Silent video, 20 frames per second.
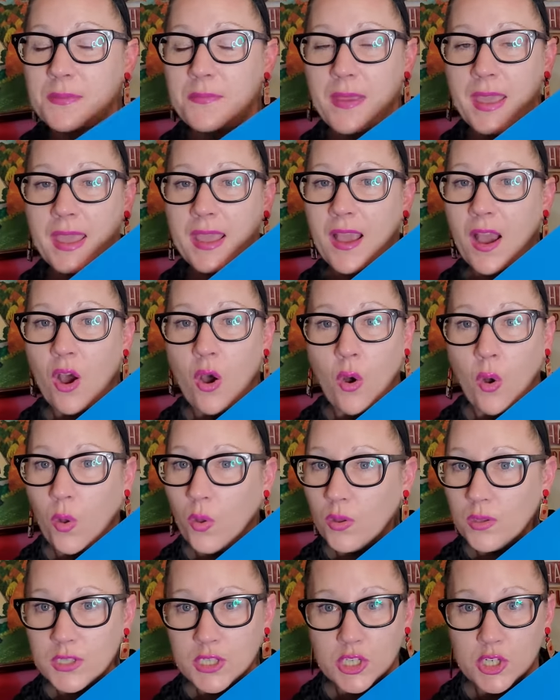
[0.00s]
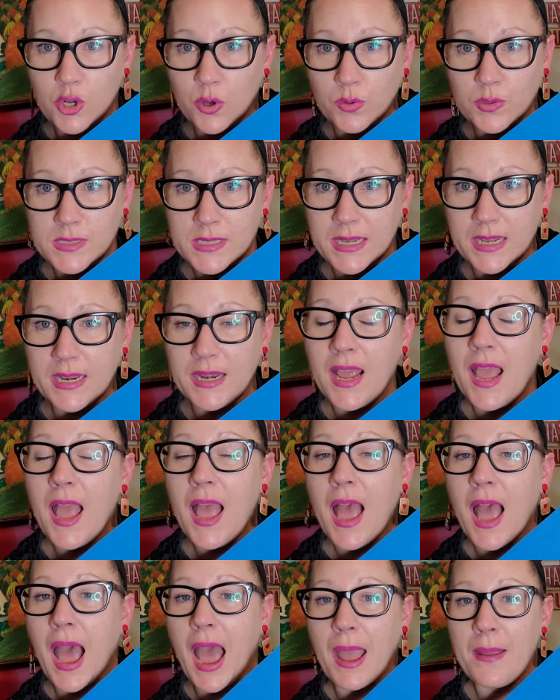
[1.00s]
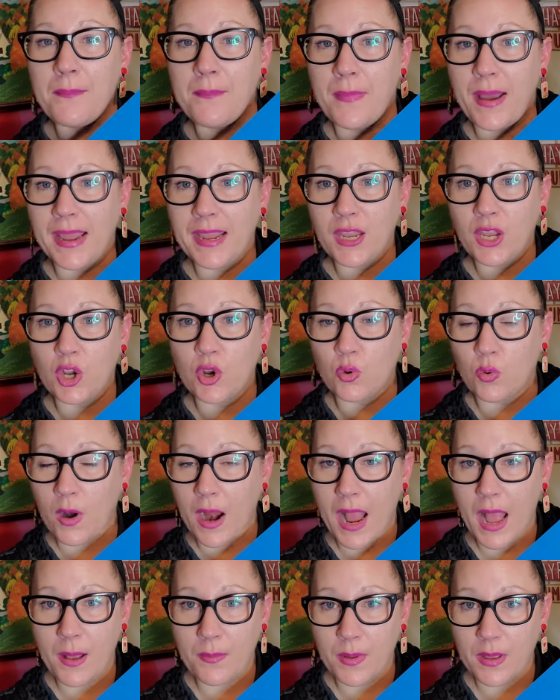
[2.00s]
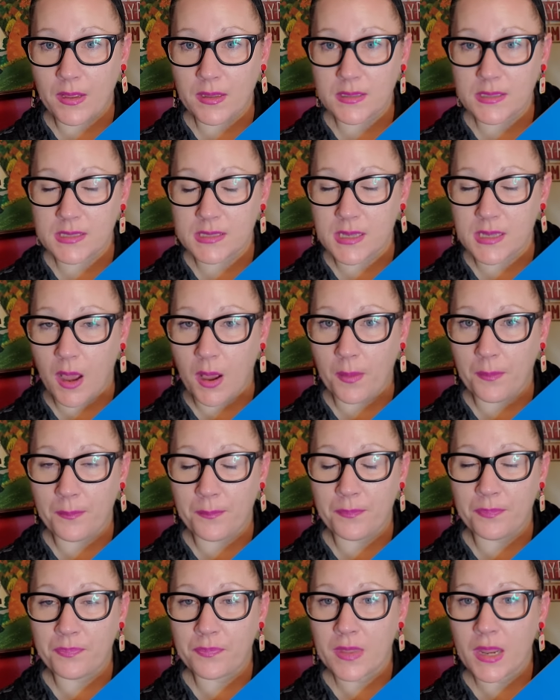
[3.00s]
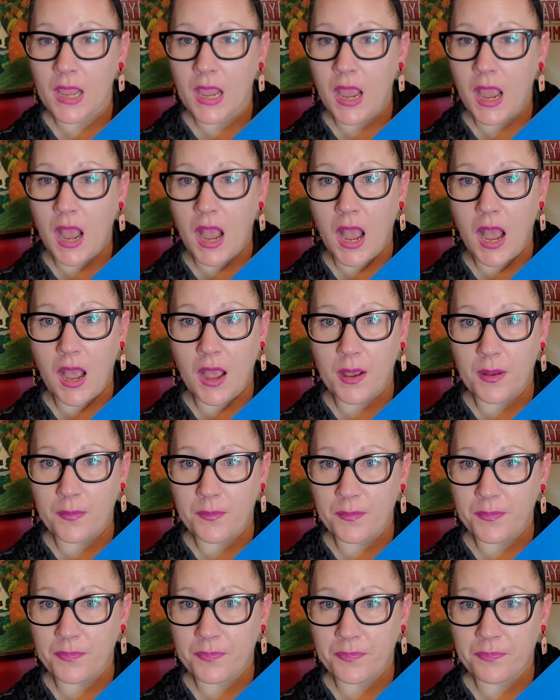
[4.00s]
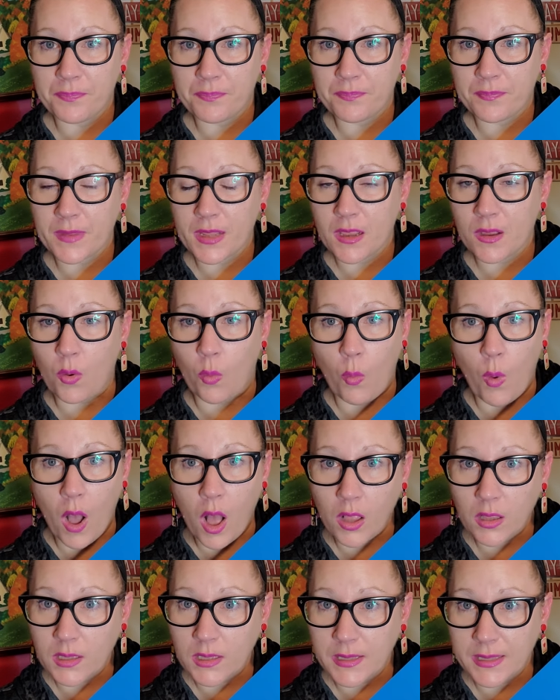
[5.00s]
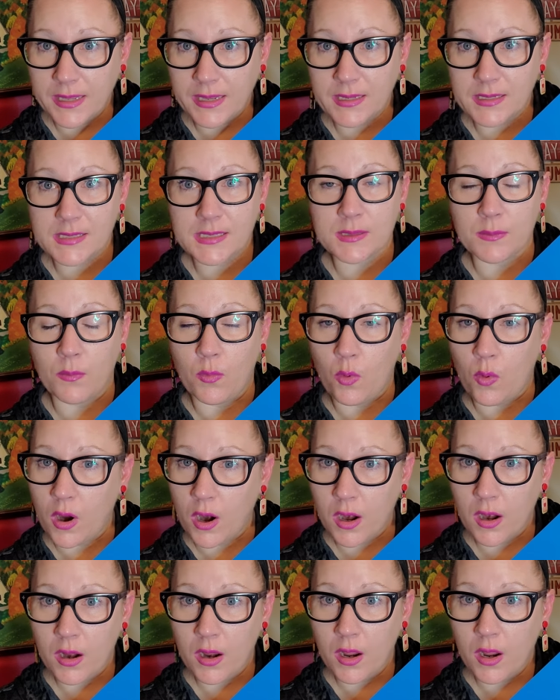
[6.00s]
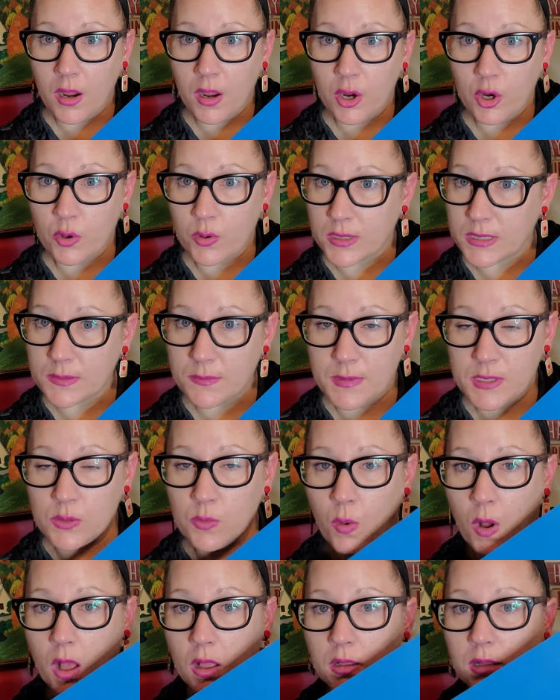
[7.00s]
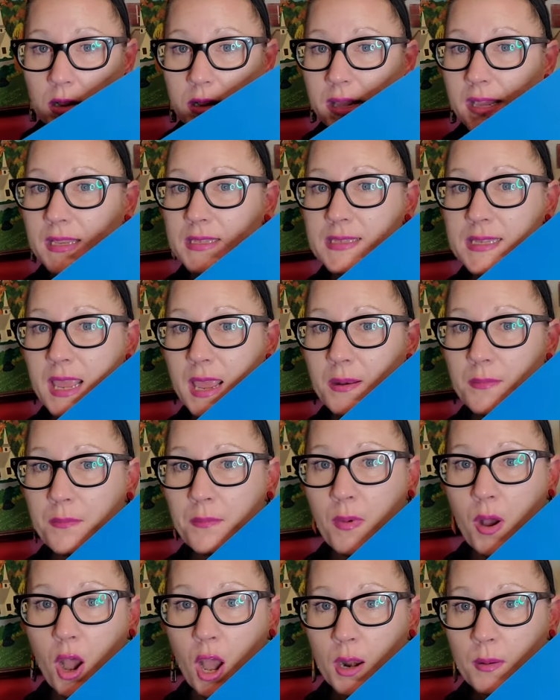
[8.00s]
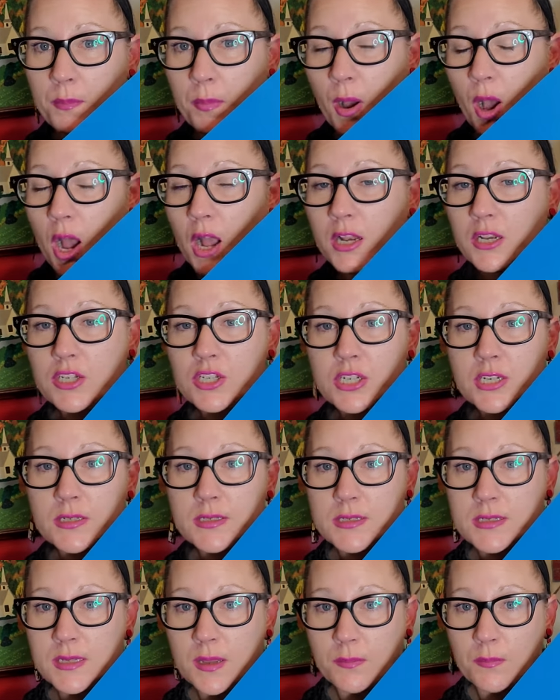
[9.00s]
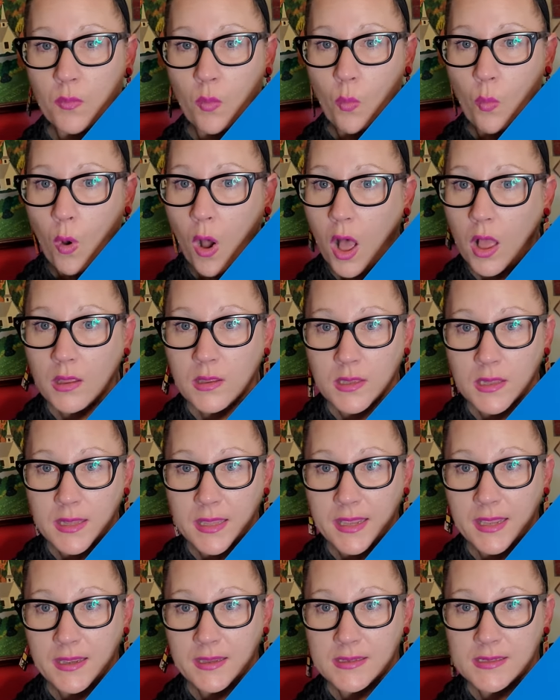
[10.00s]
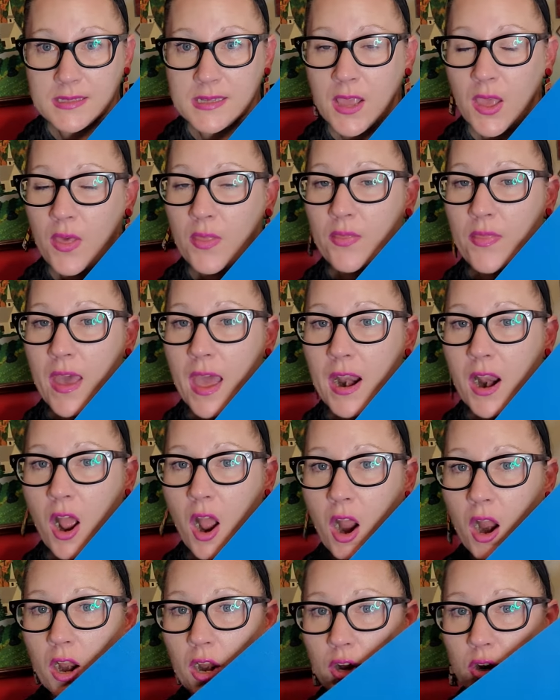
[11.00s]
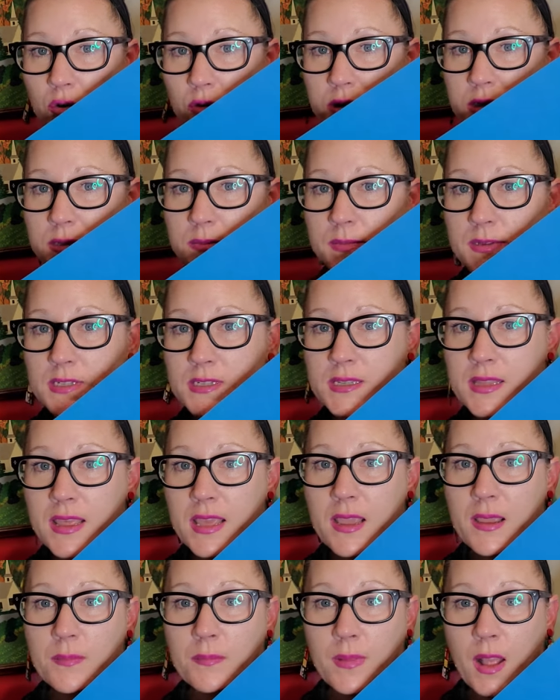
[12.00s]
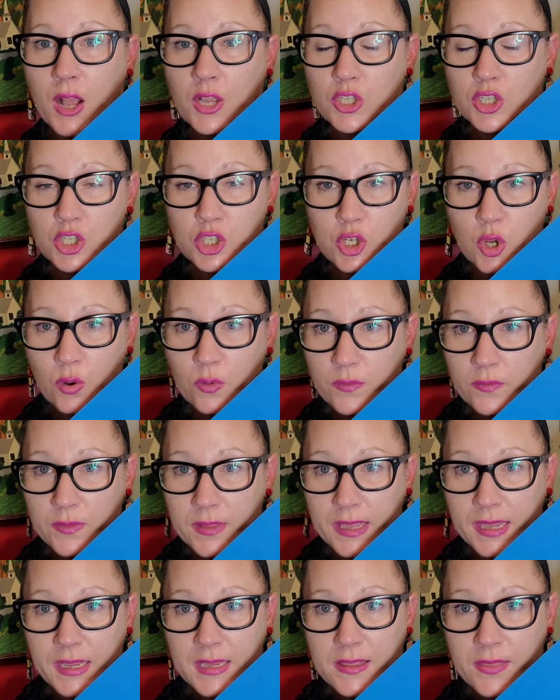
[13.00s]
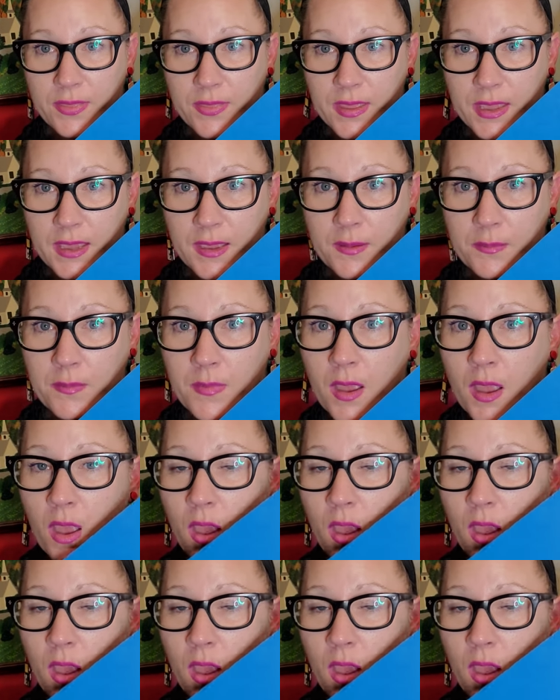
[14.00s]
make a whole snow scene. I might grab some um, wall clings, some more Christmas wall clings and Mod Podge, some wall clings that are Christmas theme, a snowflake theme,